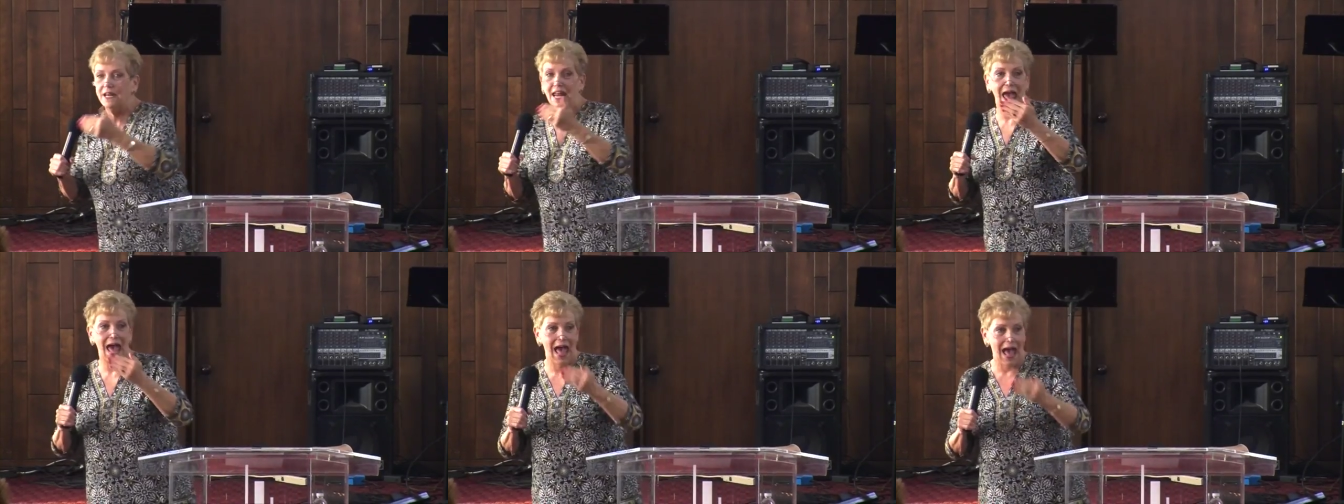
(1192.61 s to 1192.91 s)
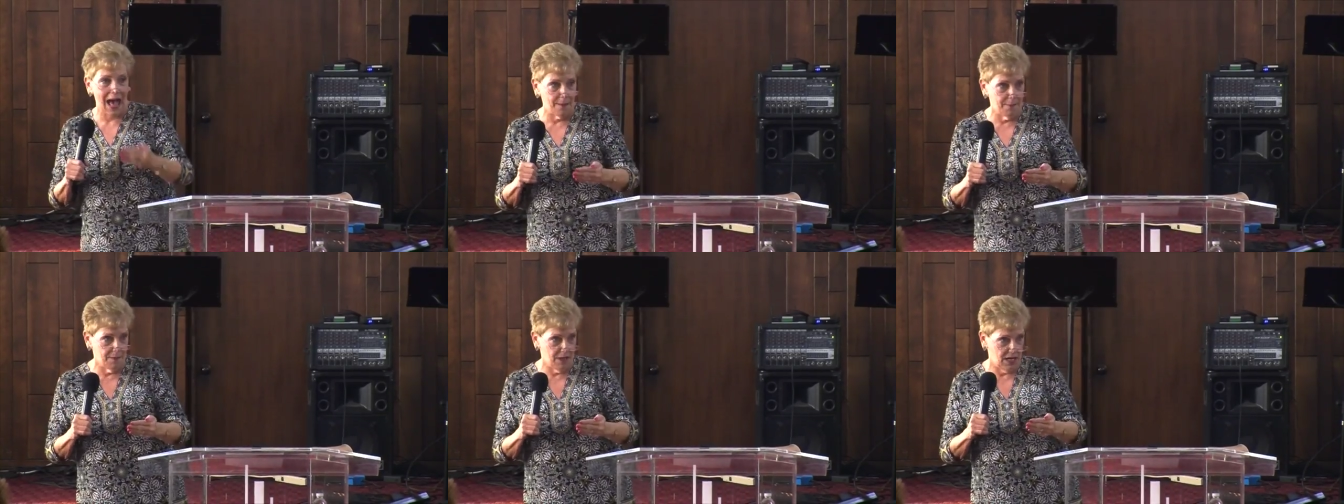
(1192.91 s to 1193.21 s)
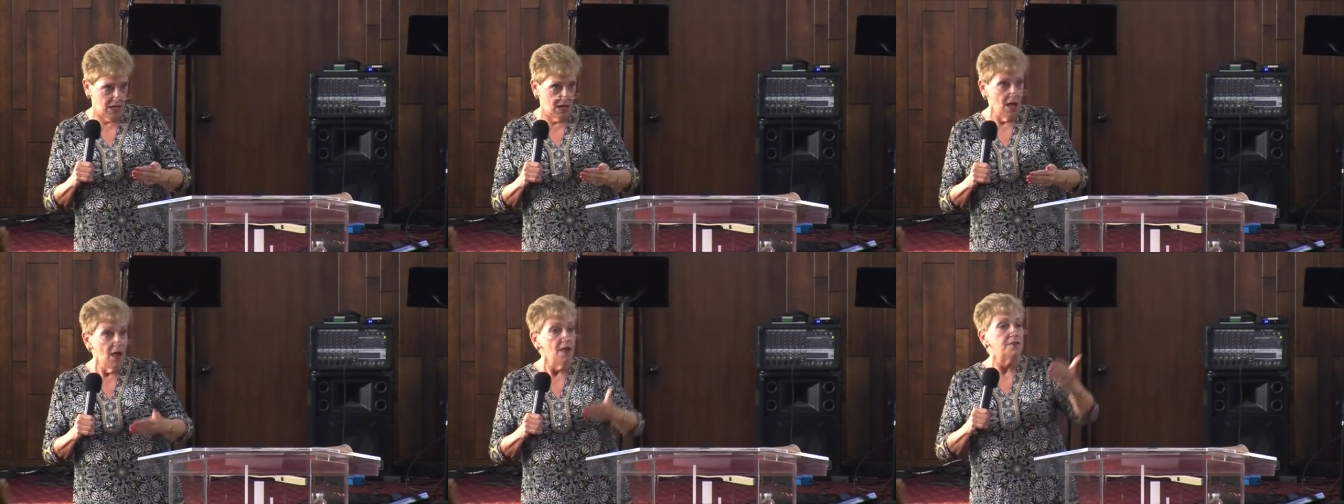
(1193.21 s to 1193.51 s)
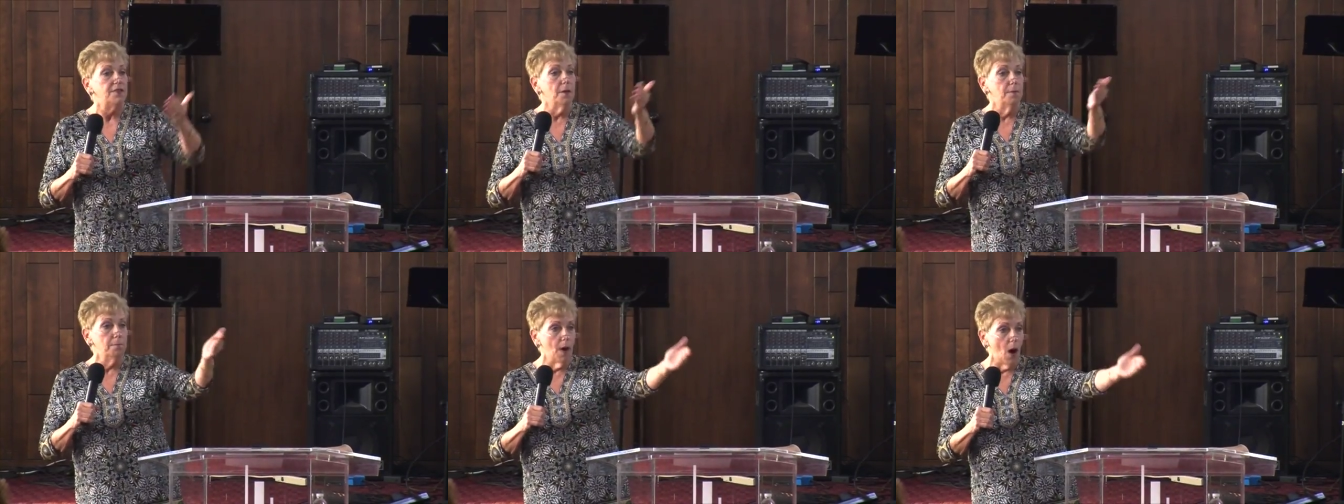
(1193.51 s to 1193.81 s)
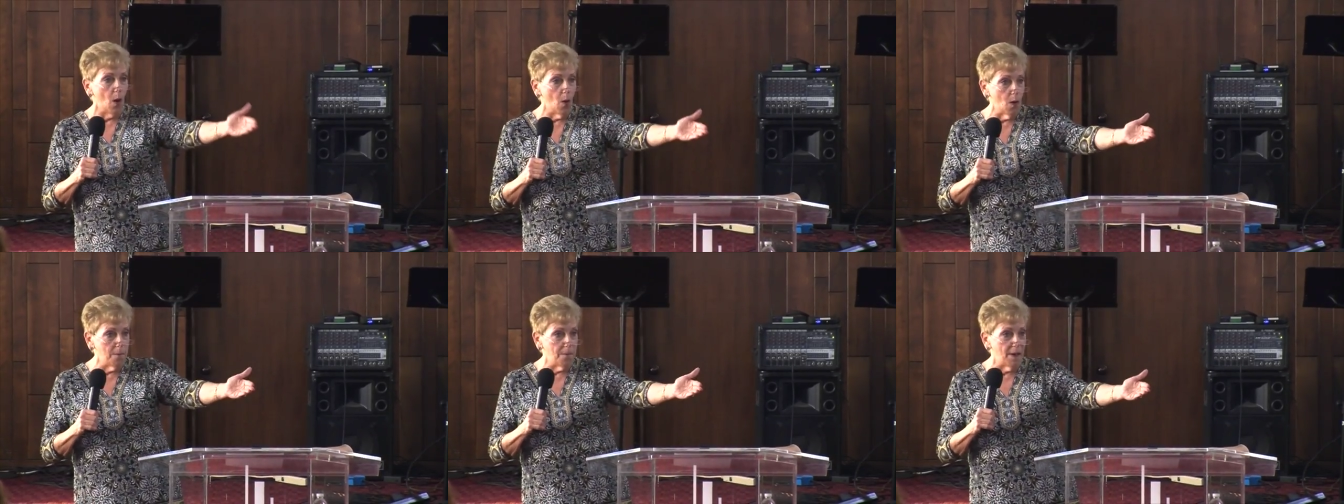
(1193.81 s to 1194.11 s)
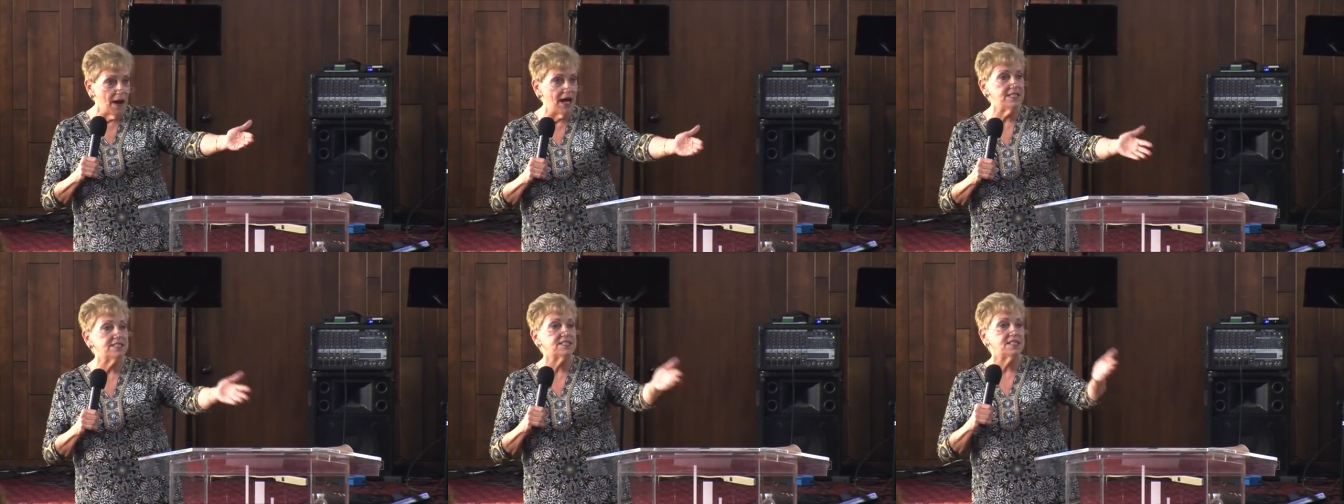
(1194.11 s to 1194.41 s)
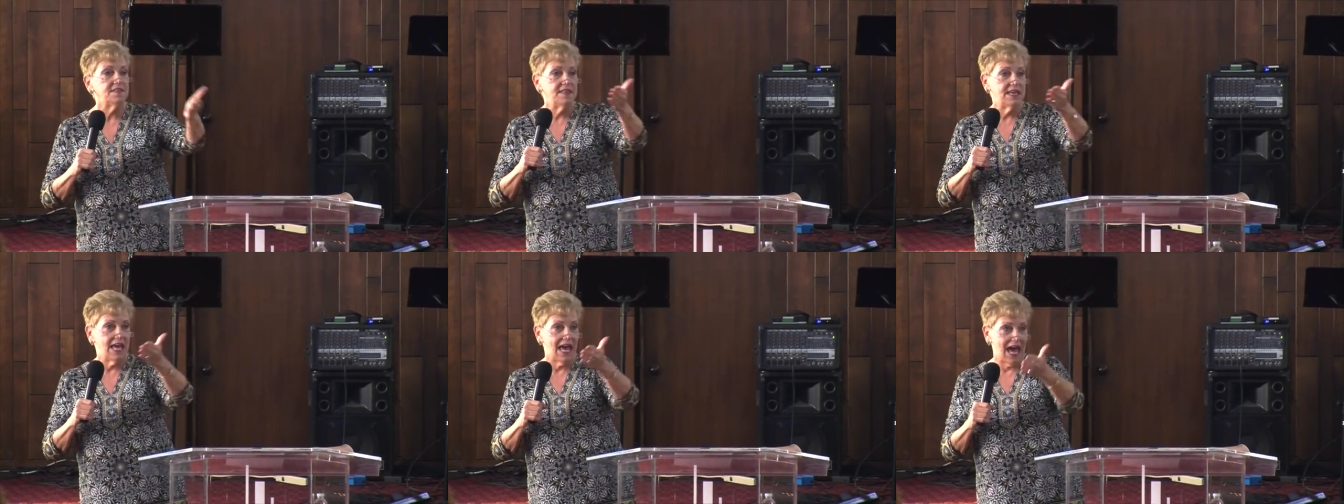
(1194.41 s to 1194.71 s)
and Ammon, the Moabites
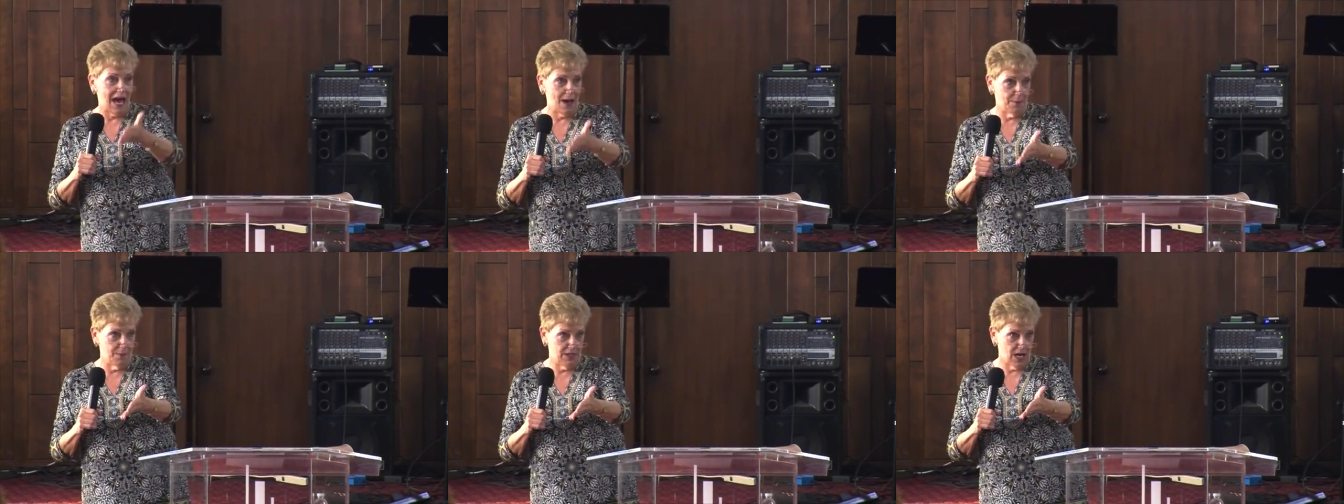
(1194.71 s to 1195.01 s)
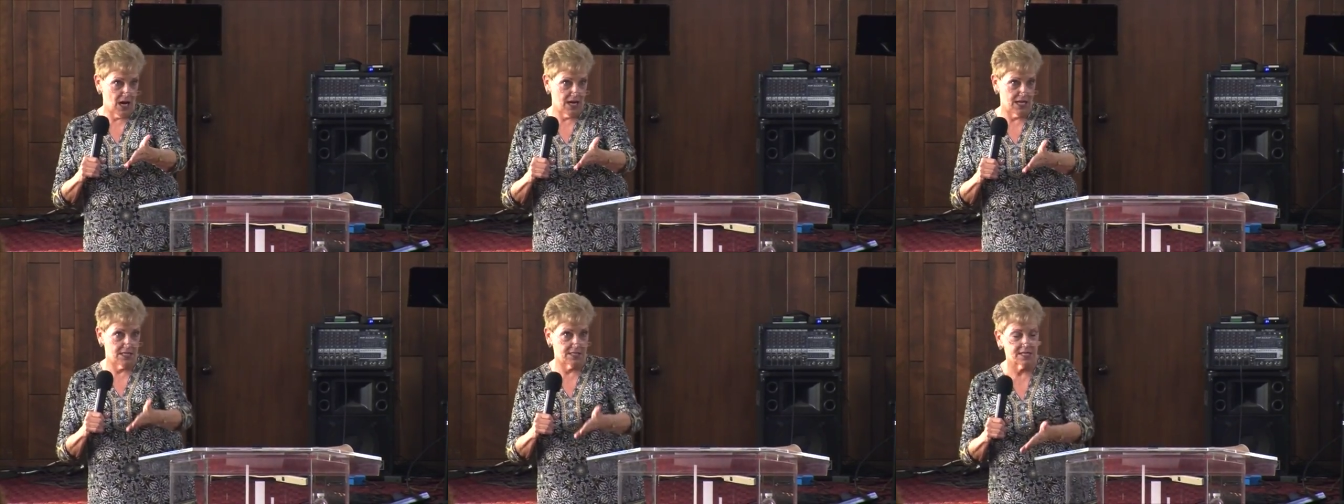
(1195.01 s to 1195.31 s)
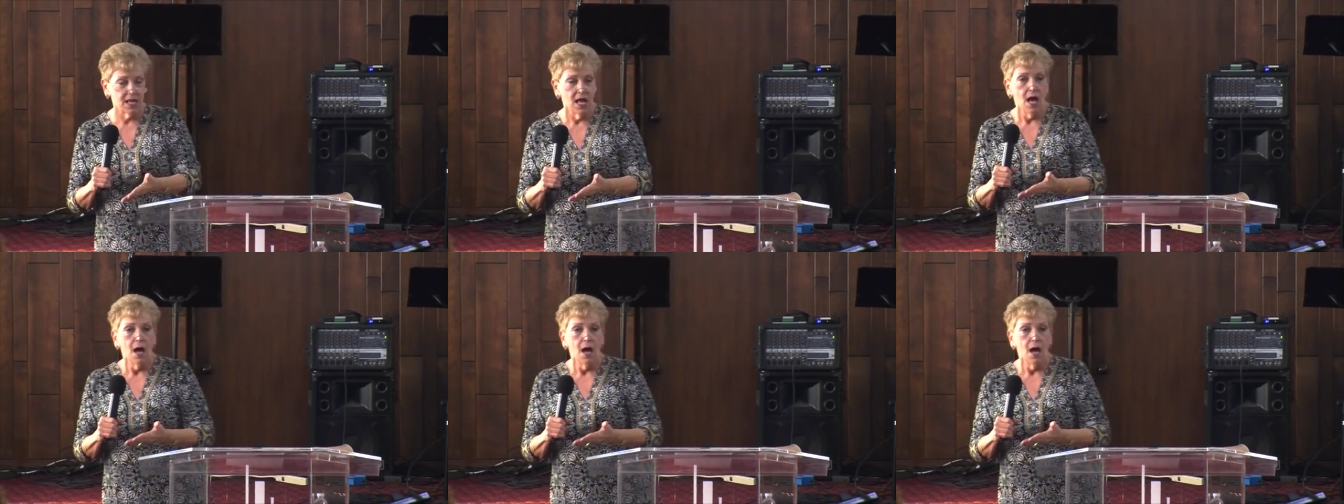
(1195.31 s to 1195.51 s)
and the Ammonites.